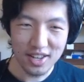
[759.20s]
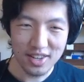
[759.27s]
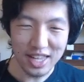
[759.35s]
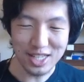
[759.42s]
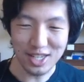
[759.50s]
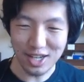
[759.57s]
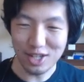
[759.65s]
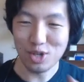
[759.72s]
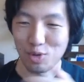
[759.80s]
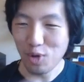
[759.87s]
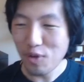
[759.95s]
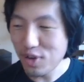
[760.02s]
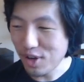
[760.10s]
that's like a
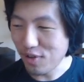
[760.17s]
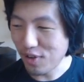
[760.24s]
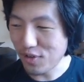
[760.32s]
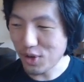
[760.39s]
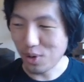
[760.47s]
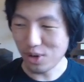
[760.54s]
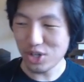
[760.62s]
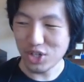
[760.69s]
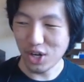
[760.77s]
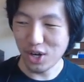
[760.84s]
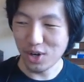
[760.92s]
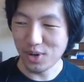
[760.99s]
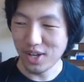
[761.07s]
derivative of your
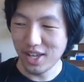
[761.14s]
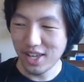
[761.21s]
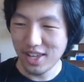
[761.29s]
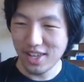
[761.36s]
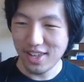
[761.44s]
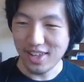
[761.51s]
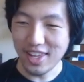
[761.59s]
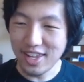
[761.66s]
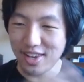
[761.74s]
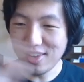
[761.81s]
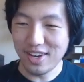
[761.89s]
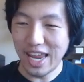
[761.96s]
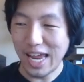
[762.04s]
show
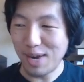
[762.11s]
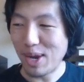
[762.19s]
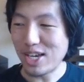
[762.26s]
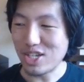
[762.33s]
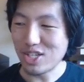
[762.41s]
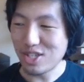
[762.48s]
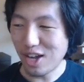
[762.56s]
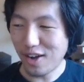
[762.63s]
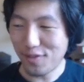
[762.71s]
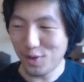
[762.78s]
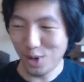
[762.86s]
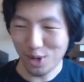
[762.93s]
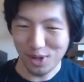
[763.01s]
in animation
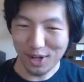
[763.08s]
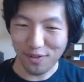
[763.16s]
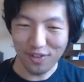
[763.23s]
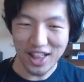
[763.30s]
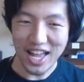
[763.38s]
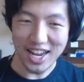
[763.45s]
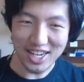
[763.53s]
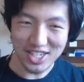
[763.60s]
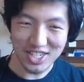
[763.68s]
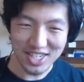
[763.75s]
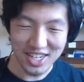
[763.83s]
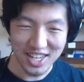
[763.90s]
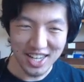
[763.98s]
software like
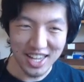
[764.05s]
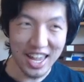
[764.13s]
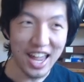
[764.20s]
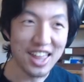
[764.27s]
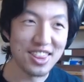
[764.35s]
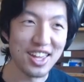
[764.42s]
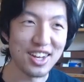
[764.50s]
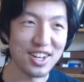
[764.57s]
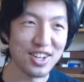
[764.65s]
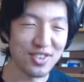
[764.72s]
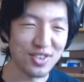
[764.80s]
flash and then